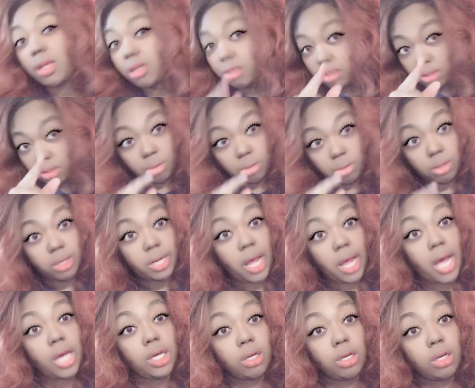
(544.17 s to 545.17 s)
Because you are
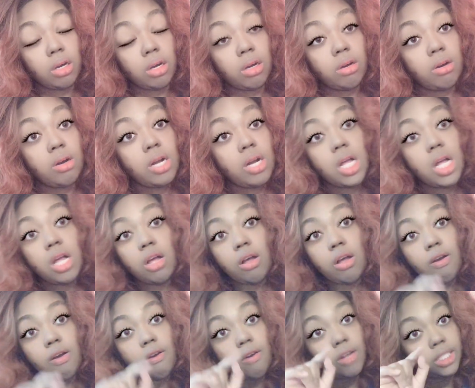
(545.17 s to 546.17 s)
that girl.
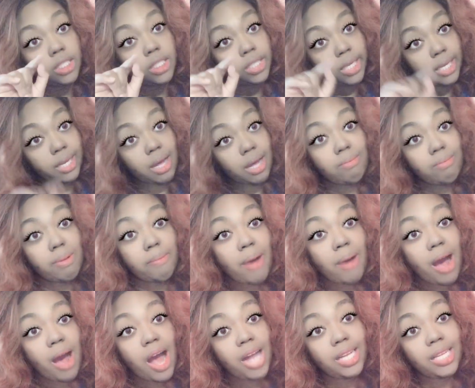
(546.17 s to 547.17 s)
Check out my
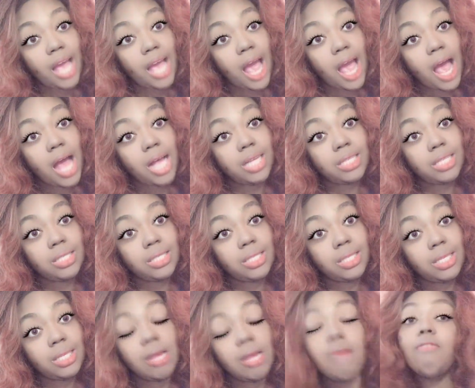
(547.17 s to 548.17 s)

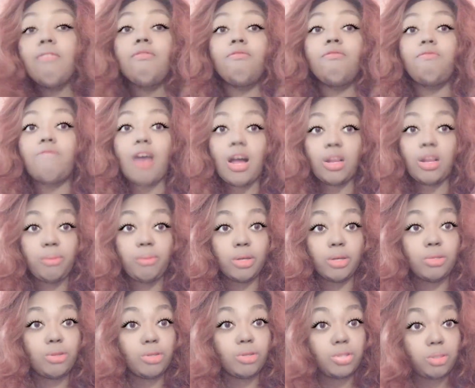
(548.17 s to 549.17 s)
podcast. Follow me
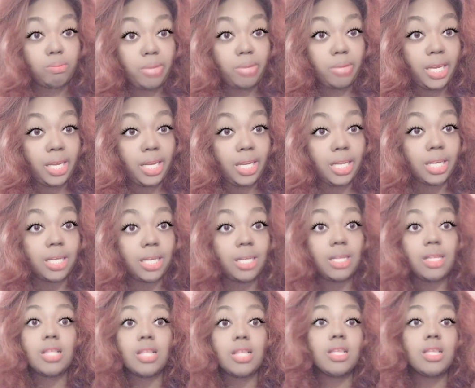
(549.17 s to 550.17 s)
on social media.
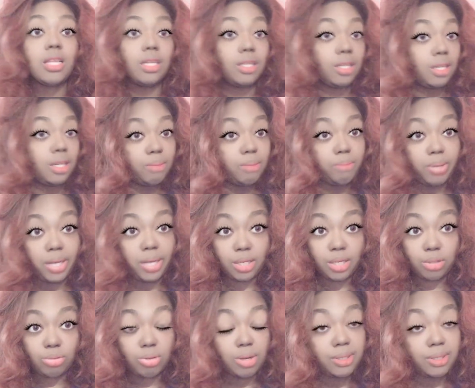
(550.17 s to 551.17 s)
Gonna be in
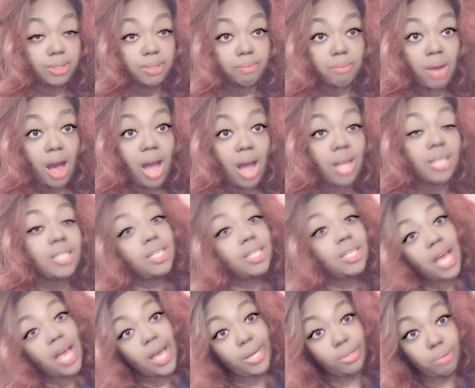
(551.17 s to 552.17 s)
the description box.
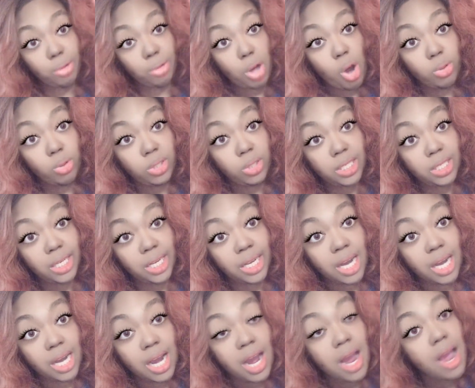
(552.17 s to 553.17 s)
I do
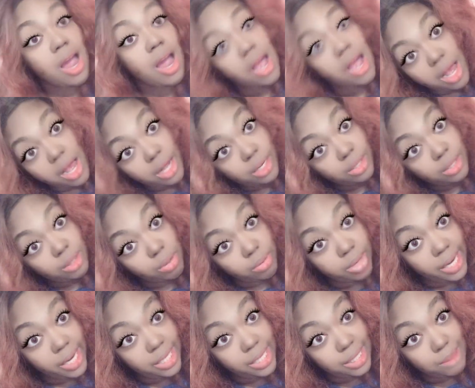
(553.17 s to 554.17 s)
coaching,
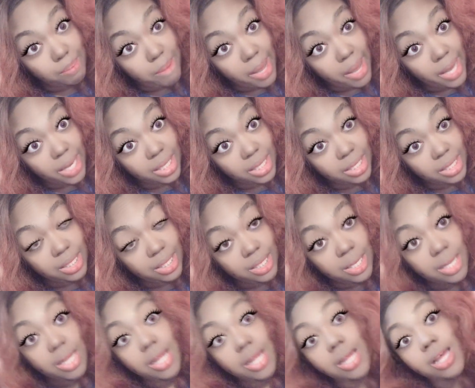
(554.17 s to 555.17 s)
donation based
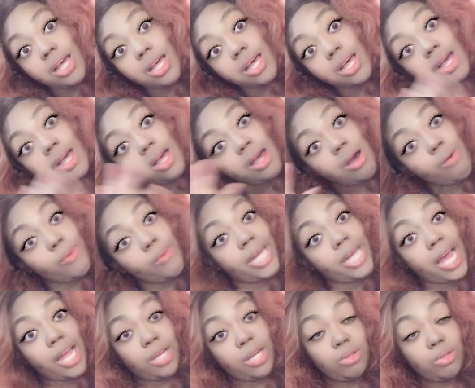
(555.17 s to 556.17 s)
when
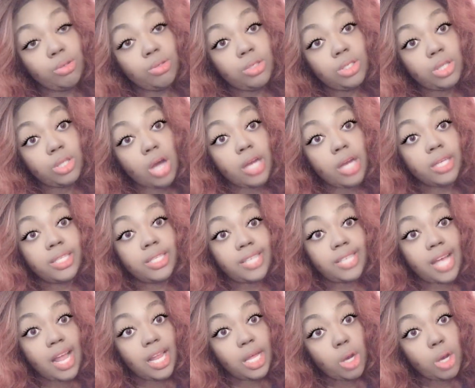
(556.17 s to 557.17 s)
I do start
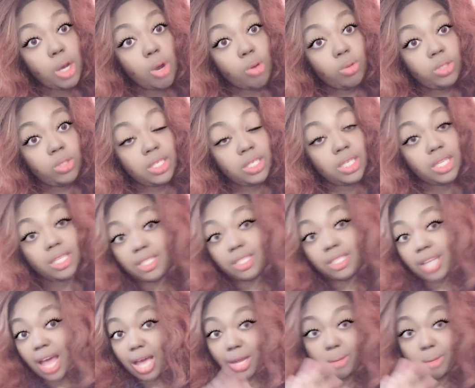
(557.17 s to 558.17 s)
selling coaching, it's
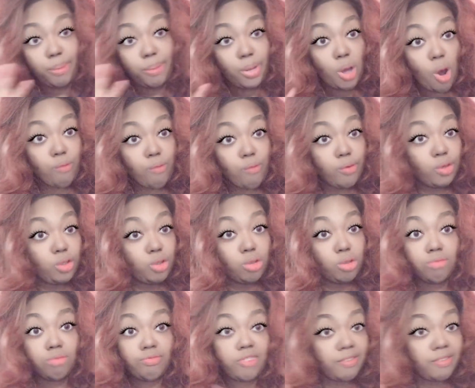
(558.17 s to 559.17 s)
not going to be over
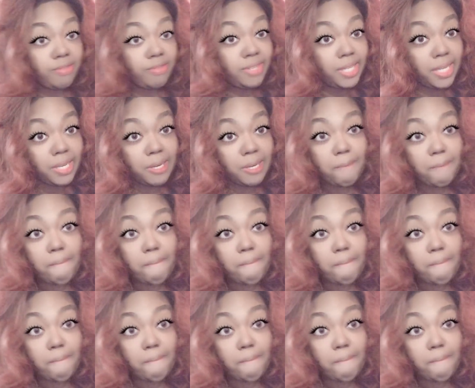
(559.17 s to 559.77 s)
250